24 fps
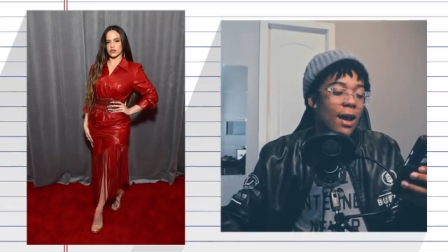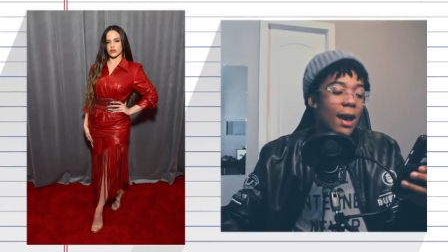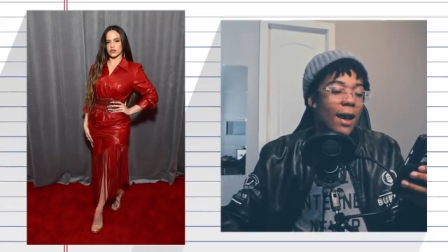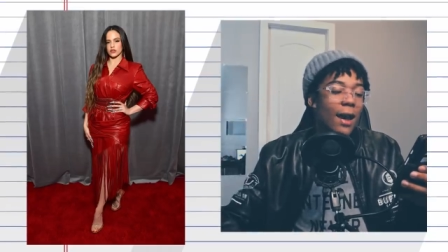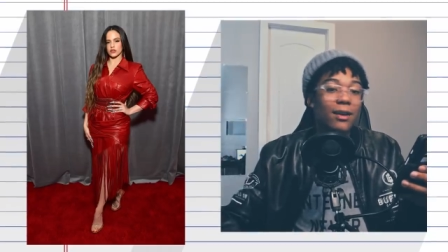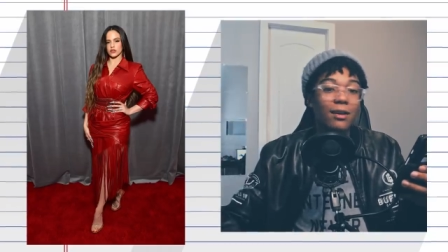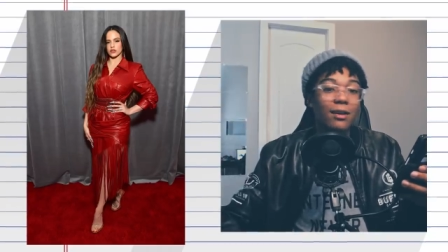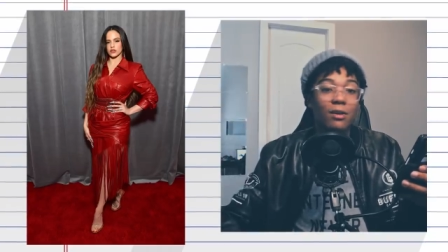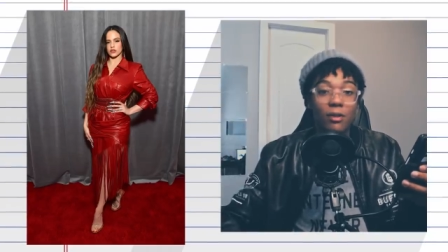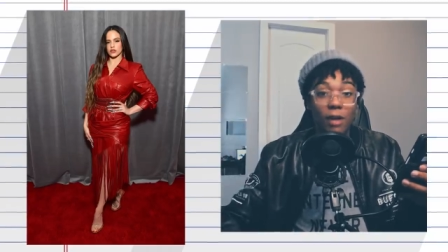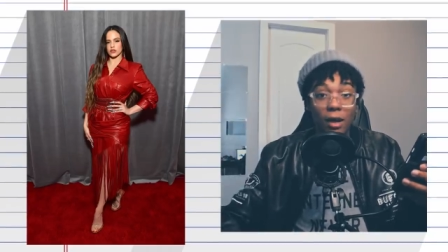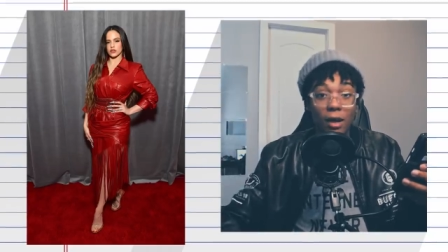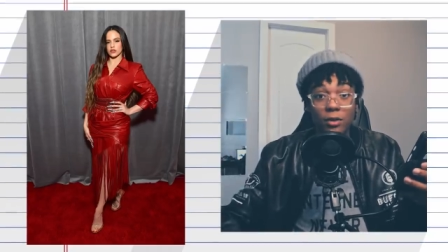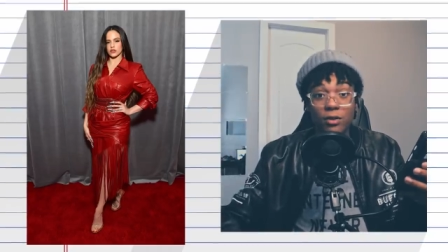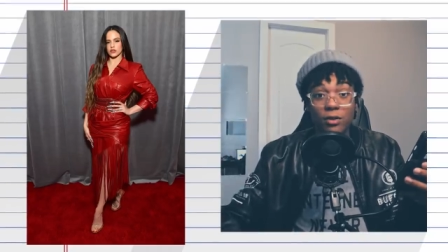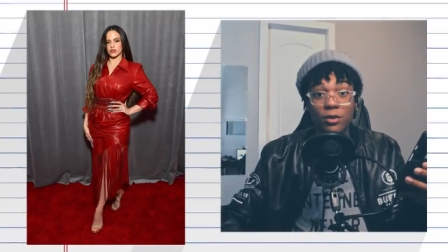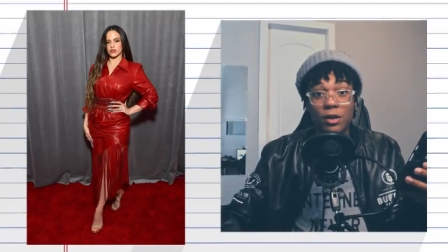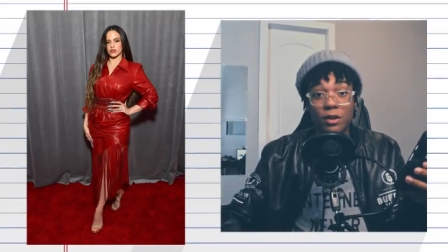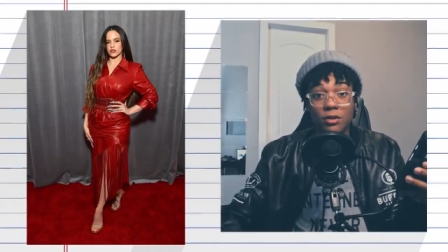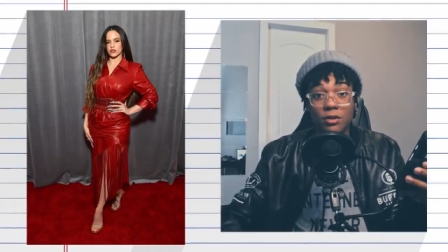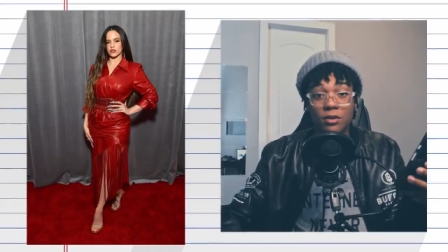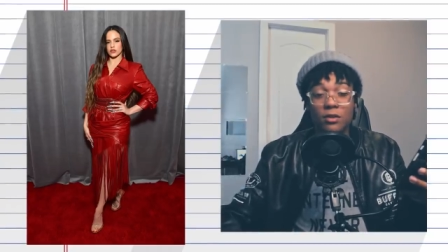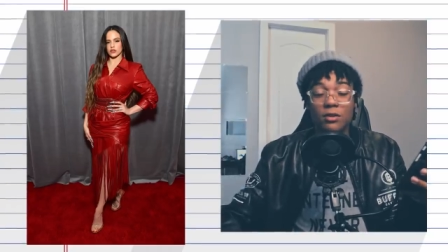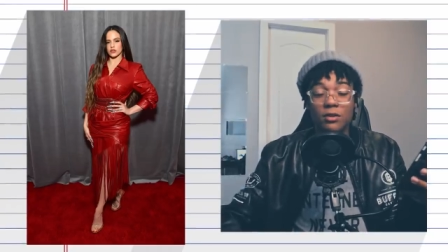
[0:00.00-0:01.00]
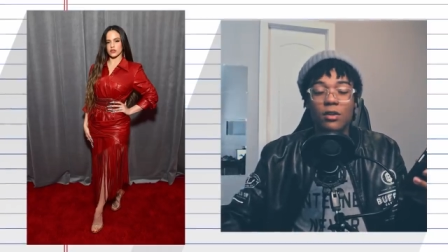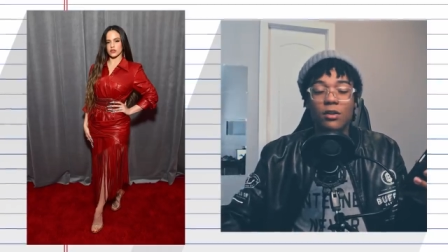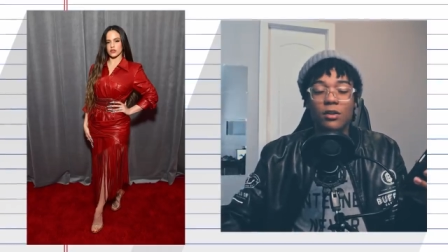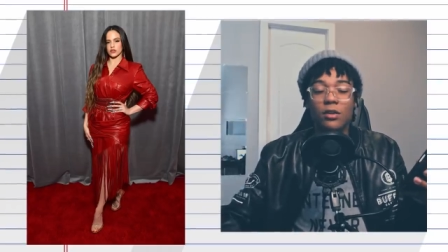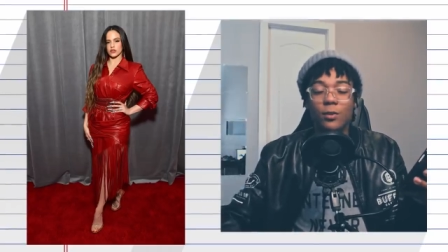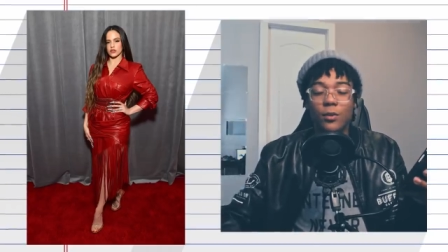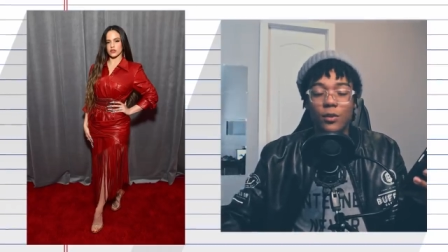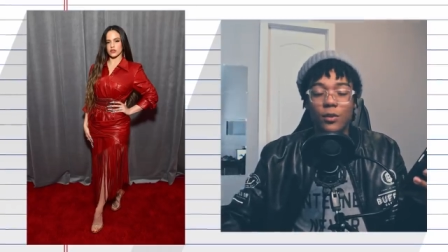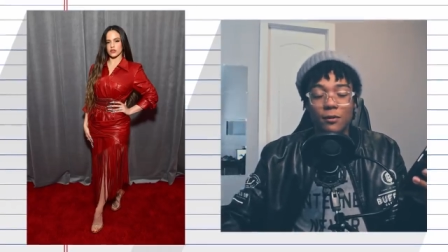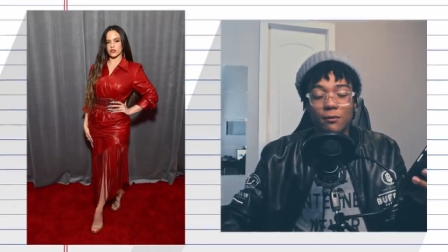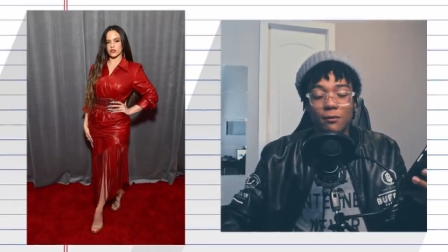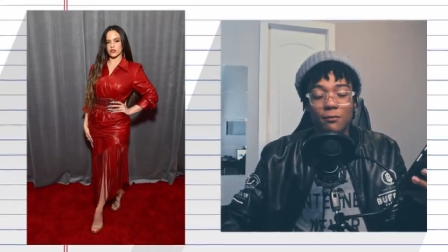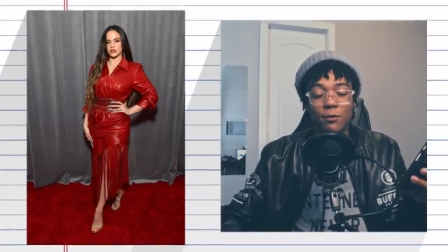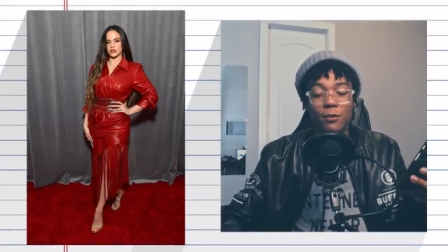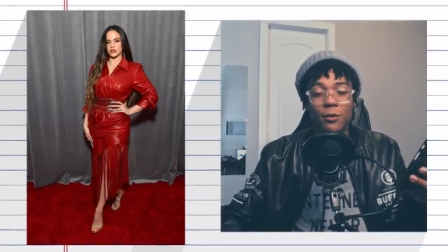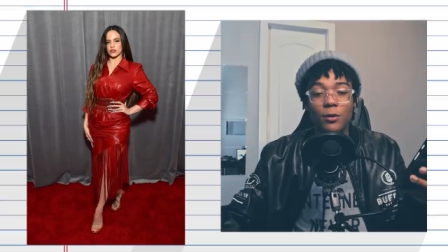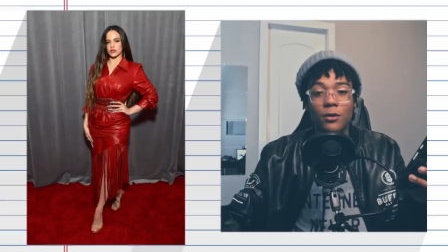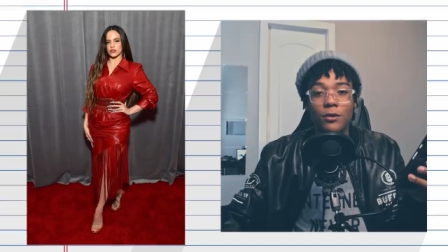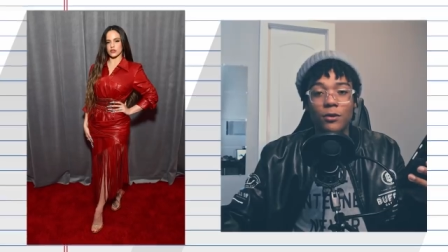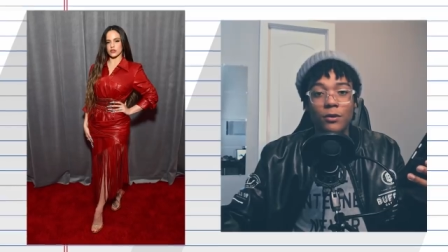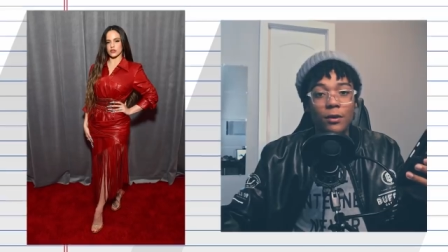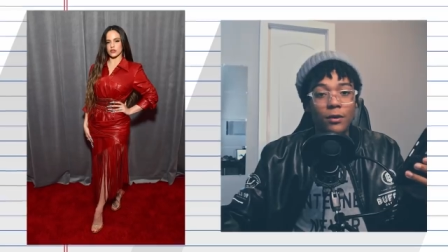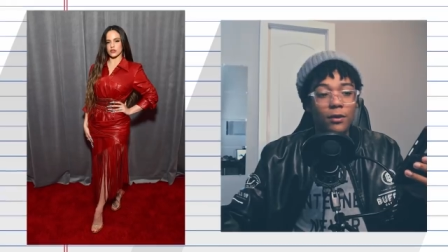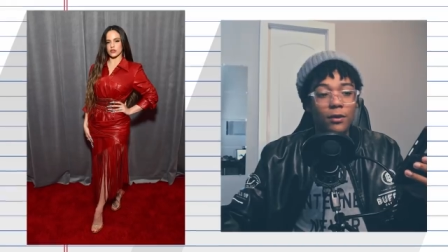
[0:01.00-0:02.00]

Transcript: and congratulations on your beautiful music